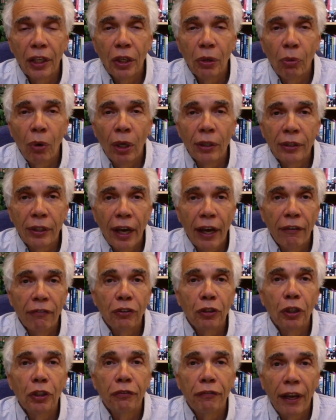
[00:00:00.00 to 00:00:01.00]
you want to have
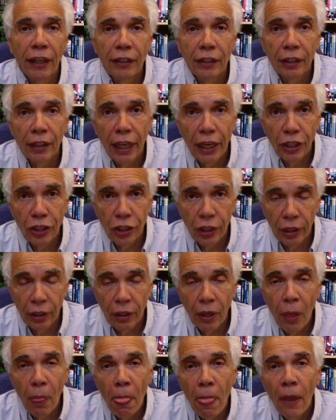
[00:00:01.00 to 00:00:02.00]
good ventilation.